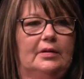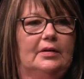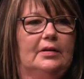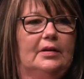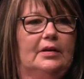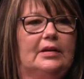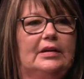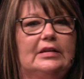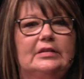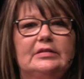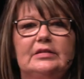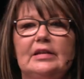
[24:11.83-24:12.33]

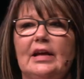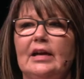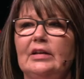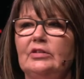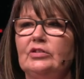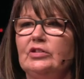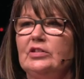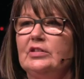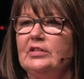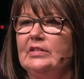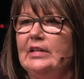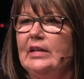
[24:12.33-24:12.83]
He's not
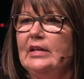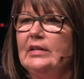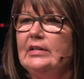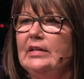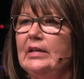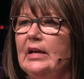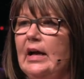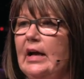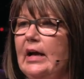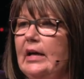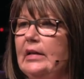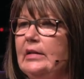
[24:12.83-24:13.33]
just standing
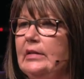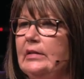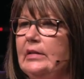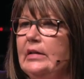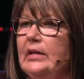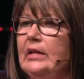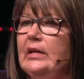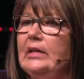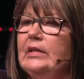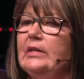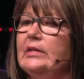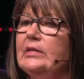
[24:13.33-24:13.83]
idly.
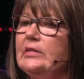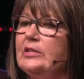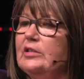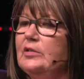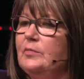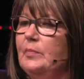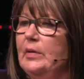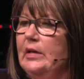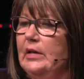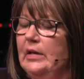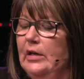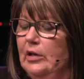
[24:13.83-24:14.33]
He is
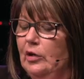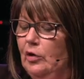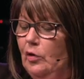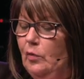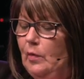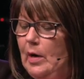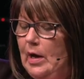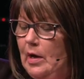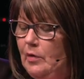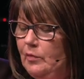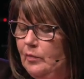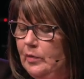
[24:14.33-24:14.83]
spinning
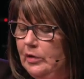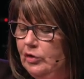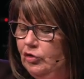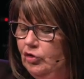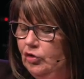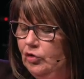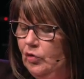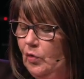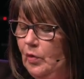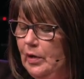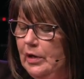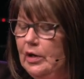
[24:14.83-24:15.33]
around with
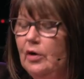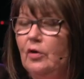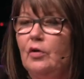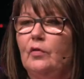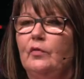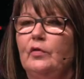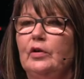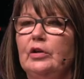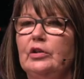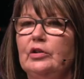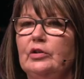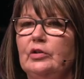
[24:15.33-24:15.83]
joy
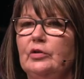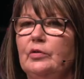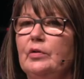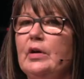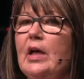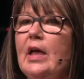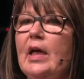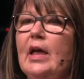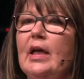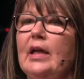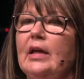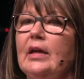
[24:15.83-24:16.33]
over you.
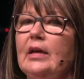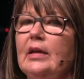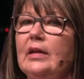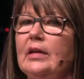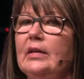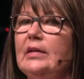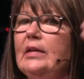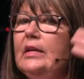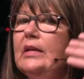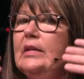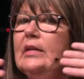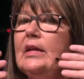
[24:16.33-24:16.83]

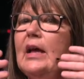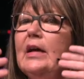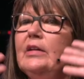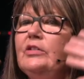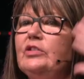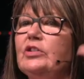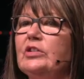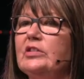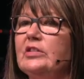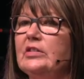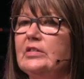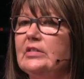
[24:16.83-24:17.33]
He not
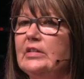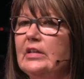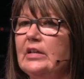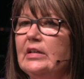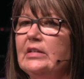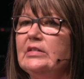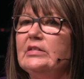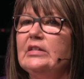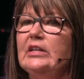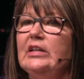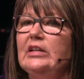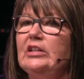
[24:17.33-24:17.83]
just
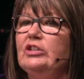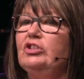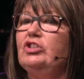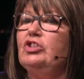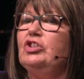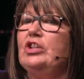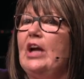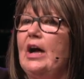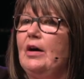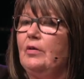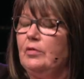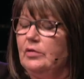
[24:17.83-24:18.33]
sings, he
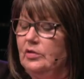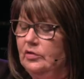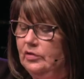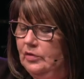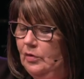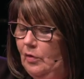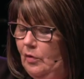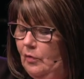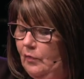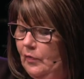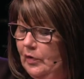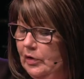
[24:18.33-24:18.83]
shouts
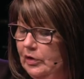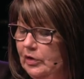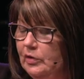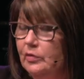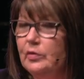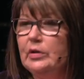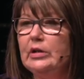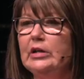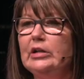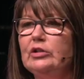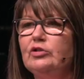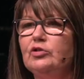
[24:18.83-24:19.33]
over you.
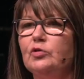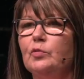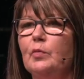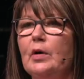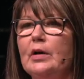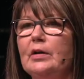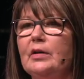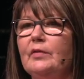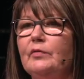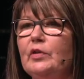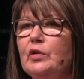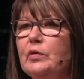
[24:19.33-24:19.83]
Each one
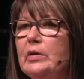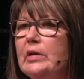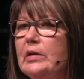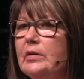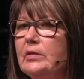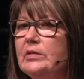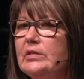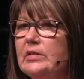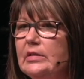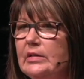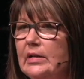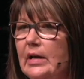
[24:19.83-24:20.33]
of you here
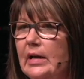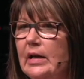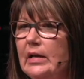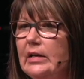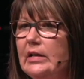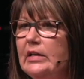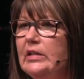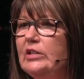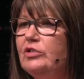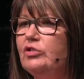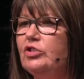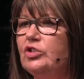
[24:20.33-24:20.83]
tonight,
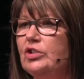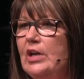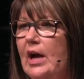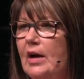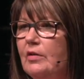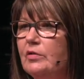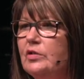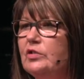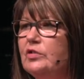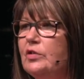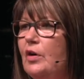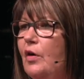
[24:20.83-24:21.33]
he
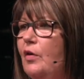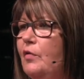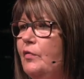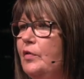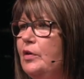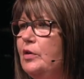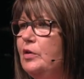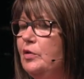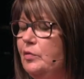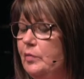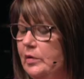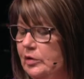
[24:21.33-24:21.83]
shouts over
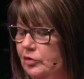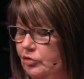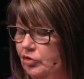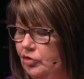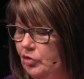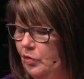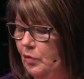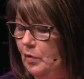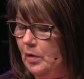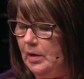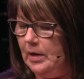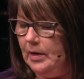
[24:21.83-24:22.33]
you with
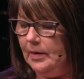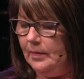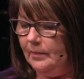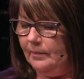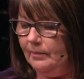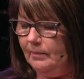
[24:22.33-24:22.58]
joy.